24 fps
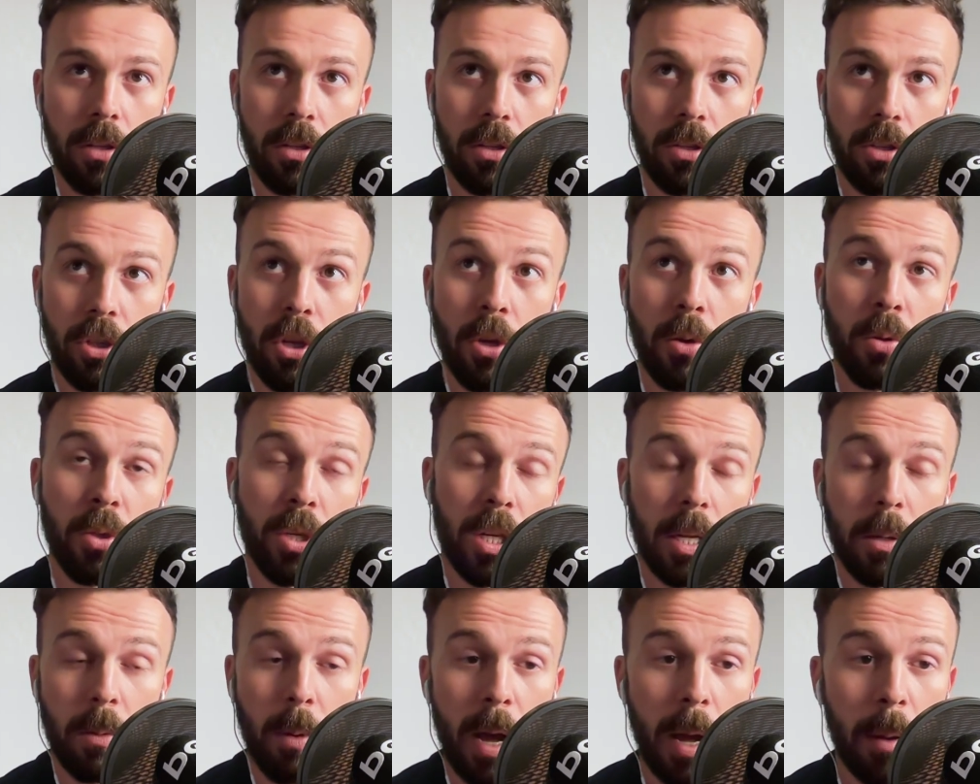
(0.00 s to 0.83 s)

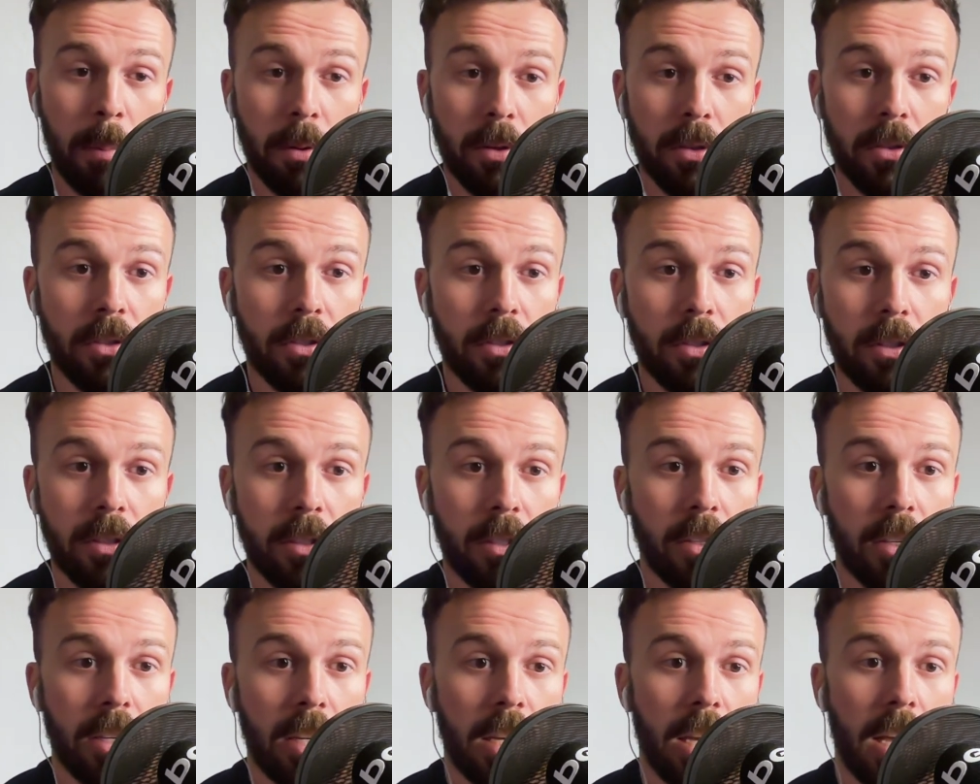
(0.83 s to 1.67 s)
usually what happens
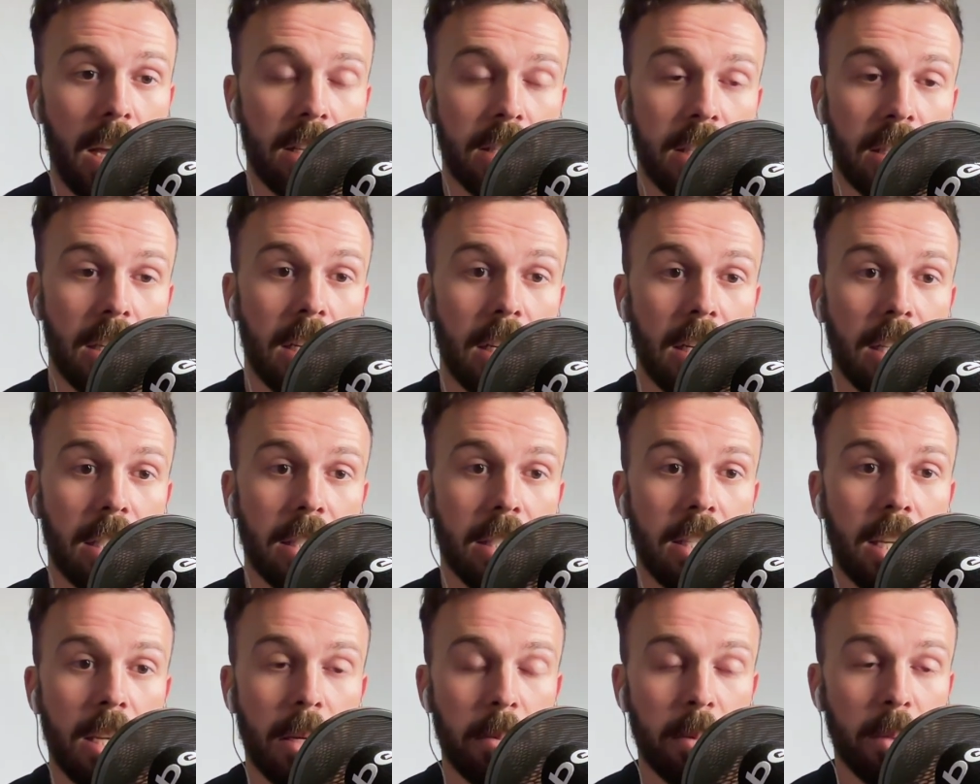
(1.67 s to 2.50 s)
as an
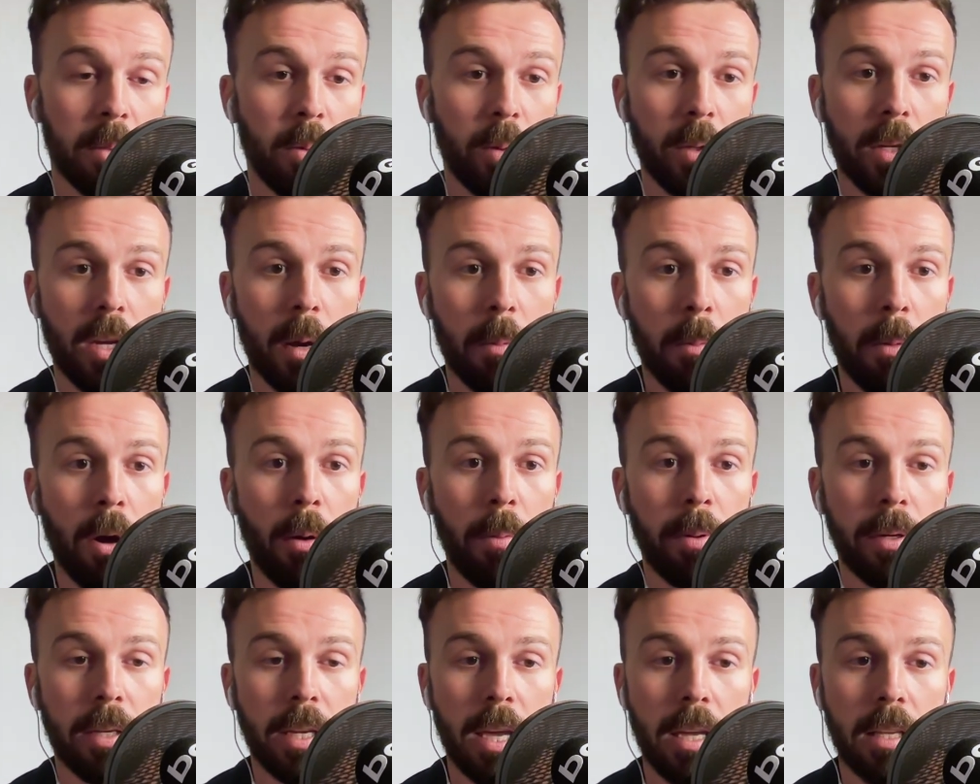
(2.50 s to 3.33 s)
England team is we come
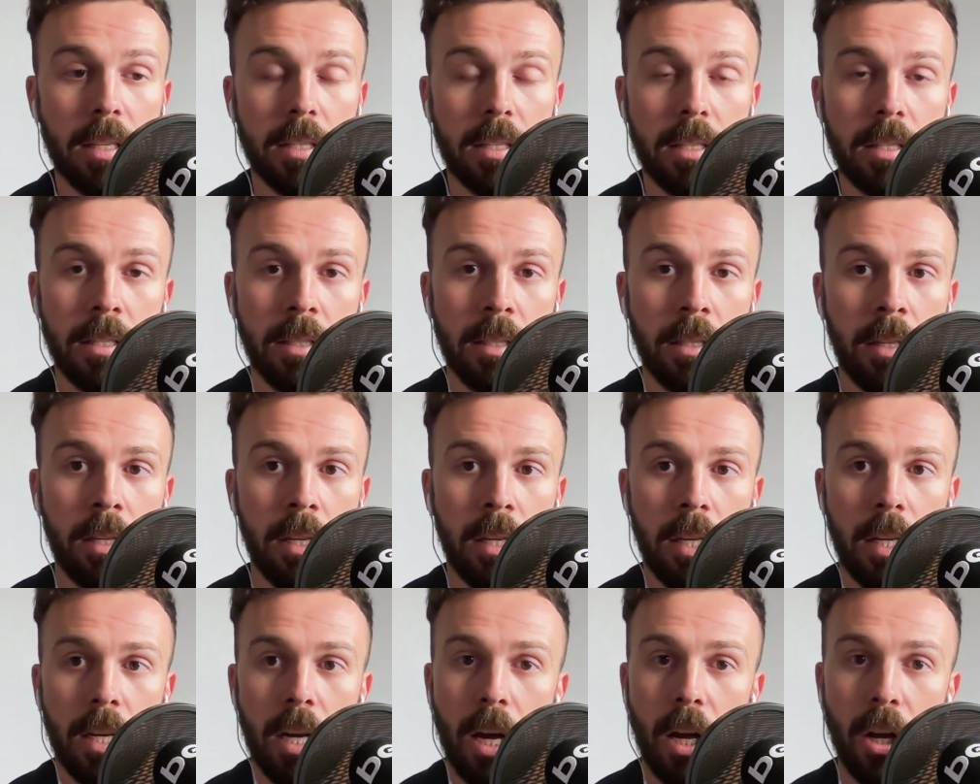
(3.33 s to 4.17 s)
up against
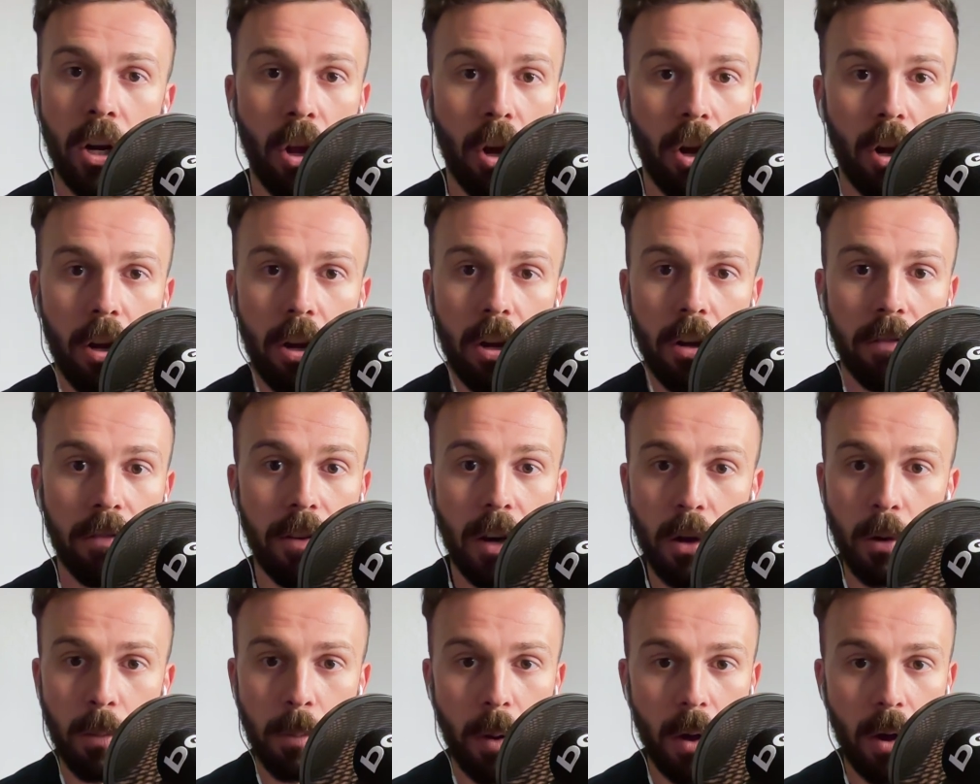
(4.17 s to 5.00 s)
a lot of
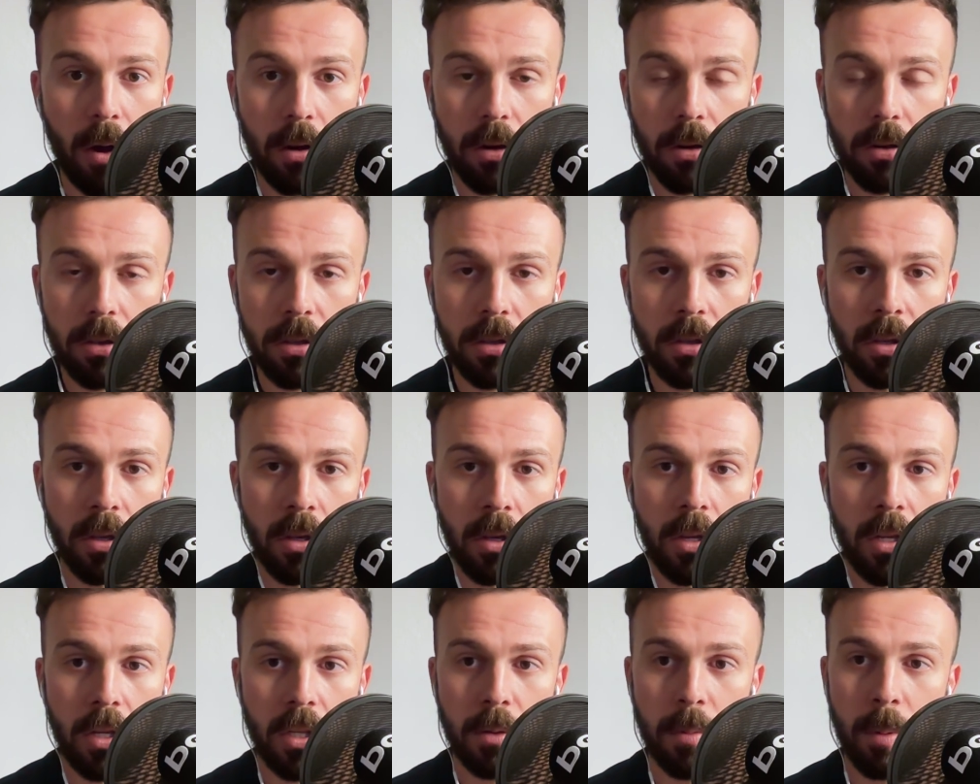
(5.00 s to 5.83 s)
low blocks,
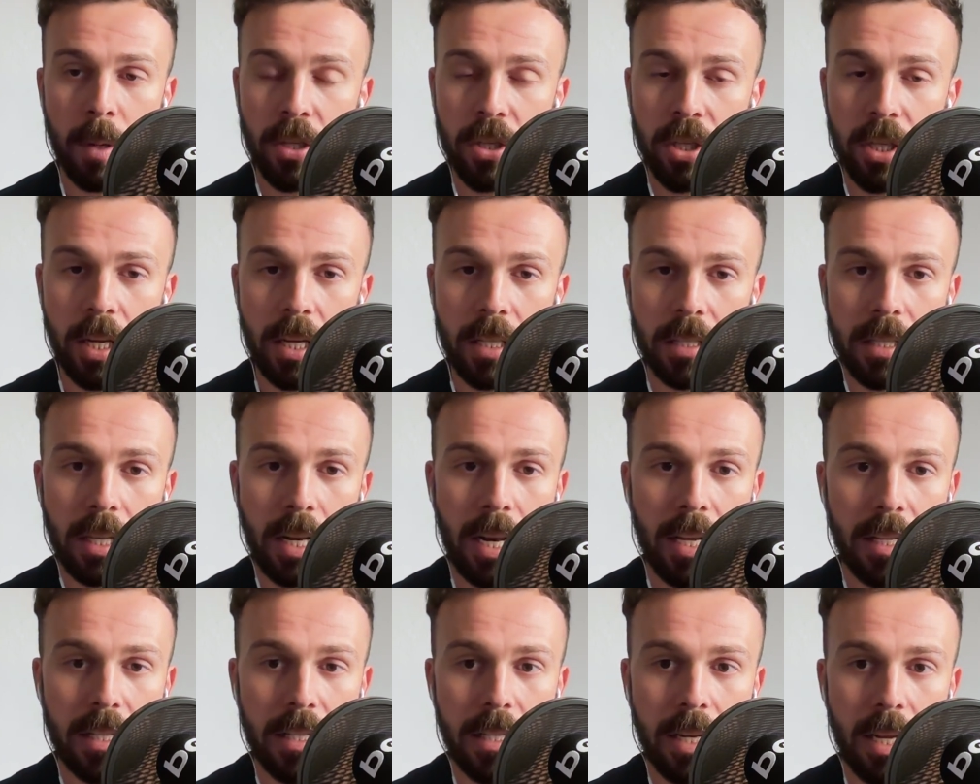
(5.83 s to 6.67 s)
especially against the
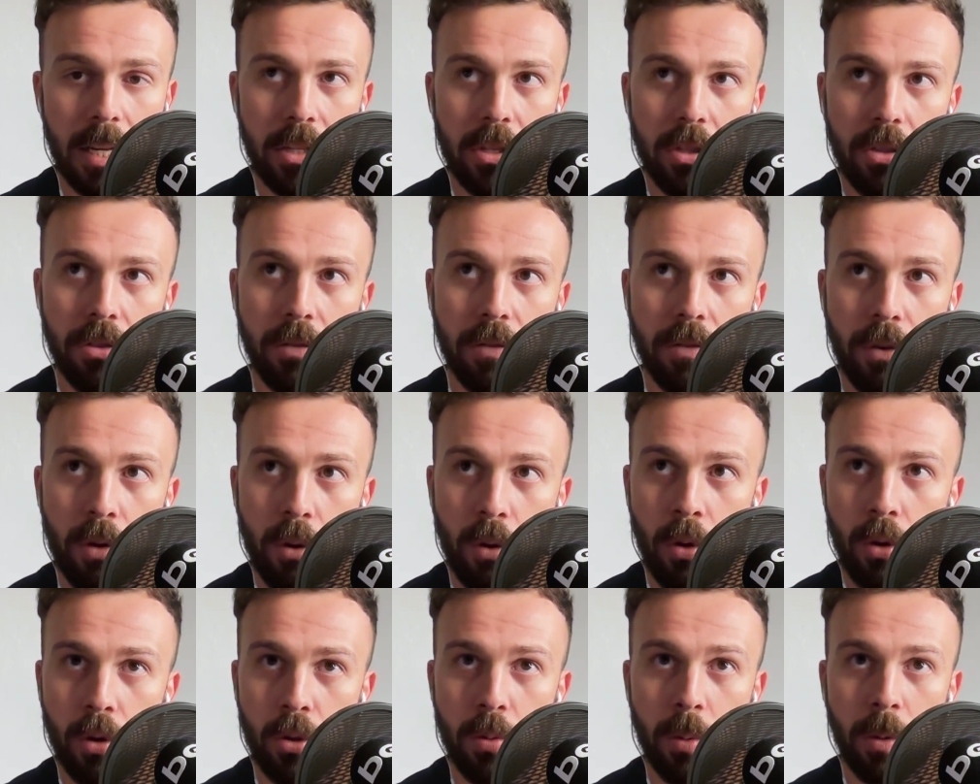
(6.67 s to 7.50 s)
lesser nations, of
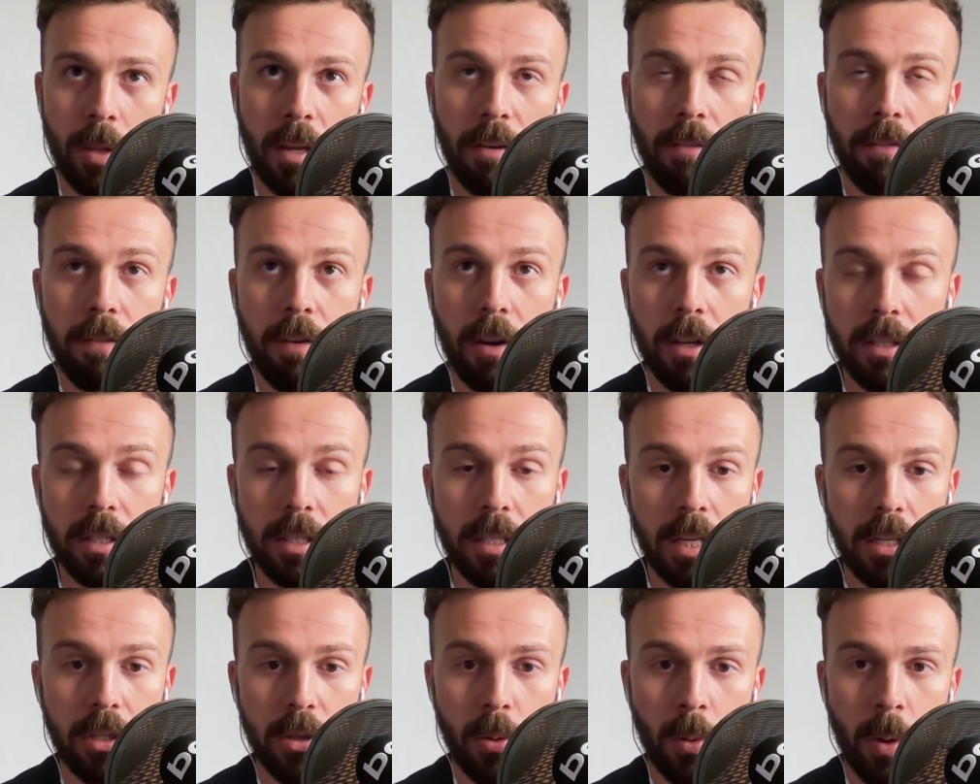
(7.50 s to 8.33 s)
course, where they flood
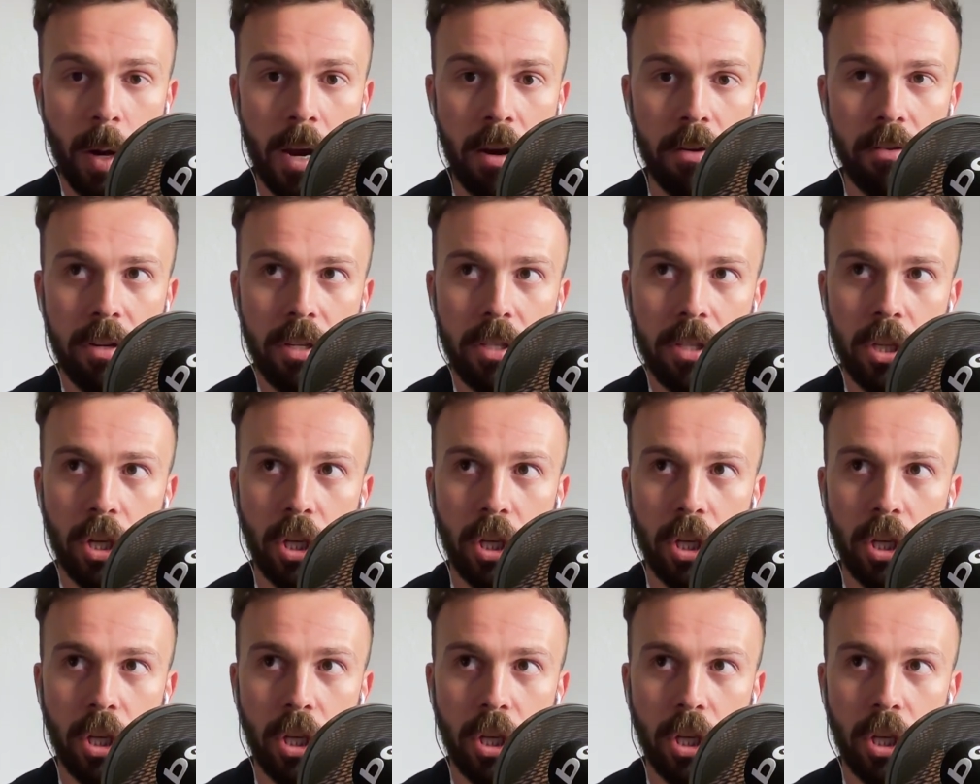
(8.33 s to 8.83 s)
central areas.